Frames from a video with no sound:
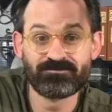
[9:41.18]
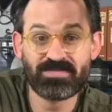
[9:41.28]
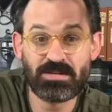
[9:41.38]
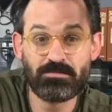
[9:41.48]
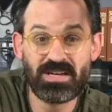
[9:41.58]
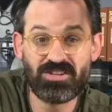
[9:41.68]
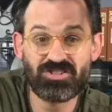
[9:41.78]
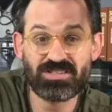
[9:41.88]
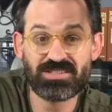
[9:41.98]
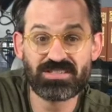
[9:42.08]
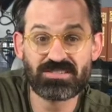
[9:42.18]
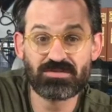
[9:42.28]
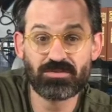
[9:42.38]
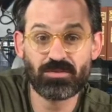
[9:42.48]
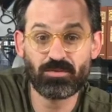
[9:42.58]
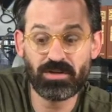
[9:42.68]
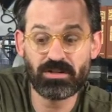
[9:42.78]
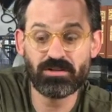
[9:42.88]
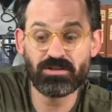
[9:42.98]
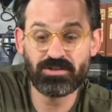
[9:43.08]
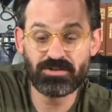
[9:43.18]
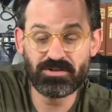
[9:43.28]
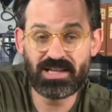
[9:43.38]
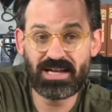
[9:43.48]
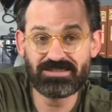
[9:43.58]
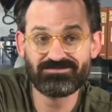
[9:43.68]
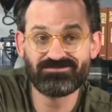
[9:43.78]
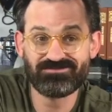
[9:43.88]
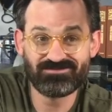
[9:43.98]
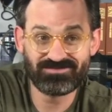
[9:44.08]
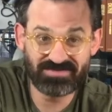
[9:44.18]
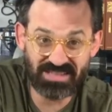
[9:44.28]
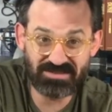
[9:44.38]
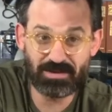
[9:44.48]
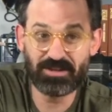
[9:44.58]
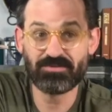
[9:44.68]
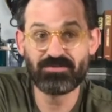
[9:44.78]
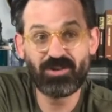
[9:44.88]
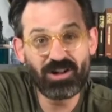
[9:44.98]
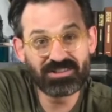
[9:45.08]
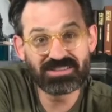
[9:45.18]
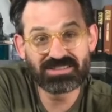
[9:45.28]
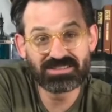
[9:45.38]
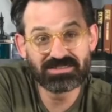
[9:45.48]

impatience will do that. That's my own fault.